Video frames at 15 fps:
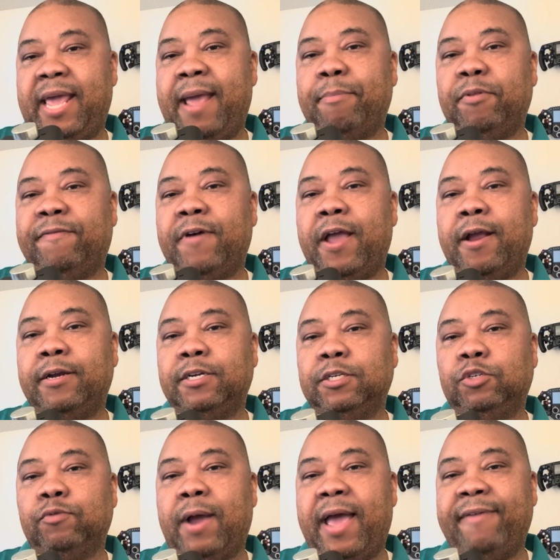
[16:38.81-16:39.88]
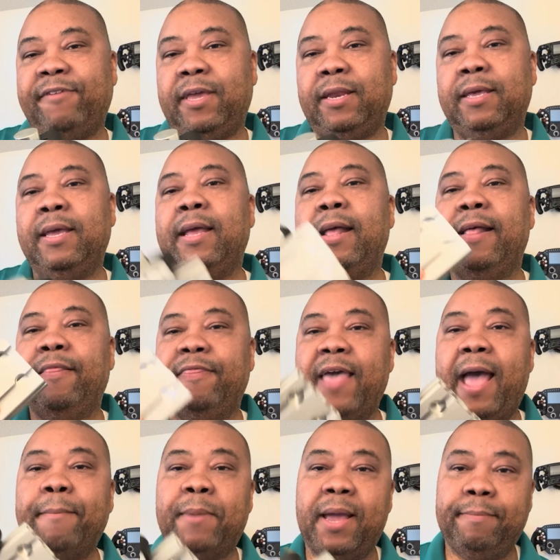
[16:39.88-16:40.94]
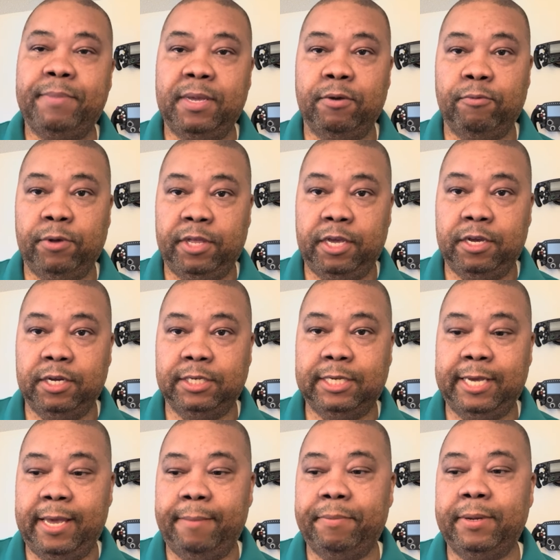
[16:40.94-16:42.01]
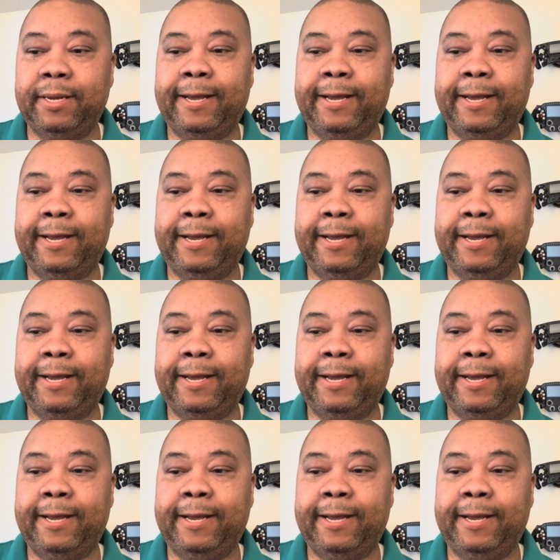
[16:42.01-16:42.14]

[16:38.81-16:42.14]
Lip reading: amplifier to drive it, that might be a really good tip.